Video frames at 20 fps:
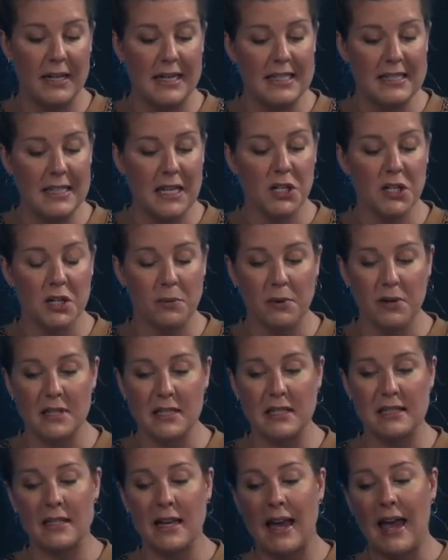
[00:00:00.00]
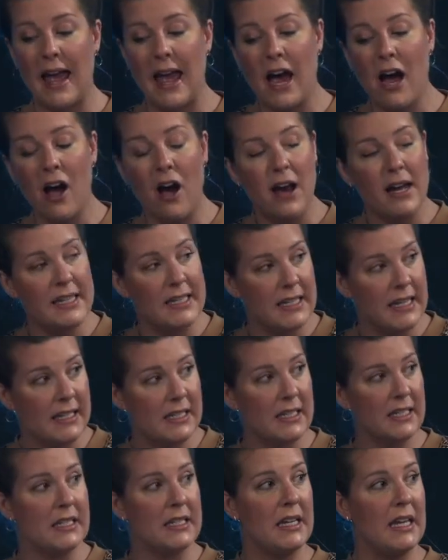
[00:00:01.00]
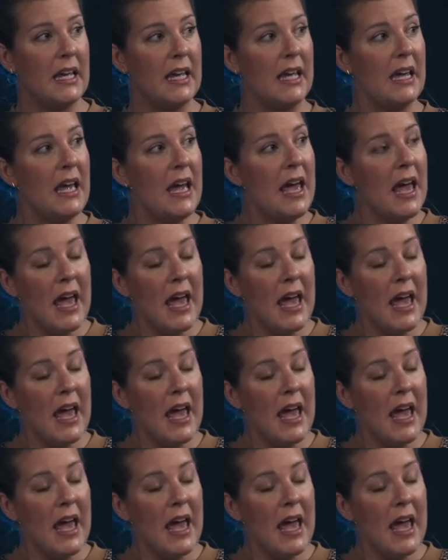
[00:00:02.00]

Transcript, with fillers: essentially where it's just like our identity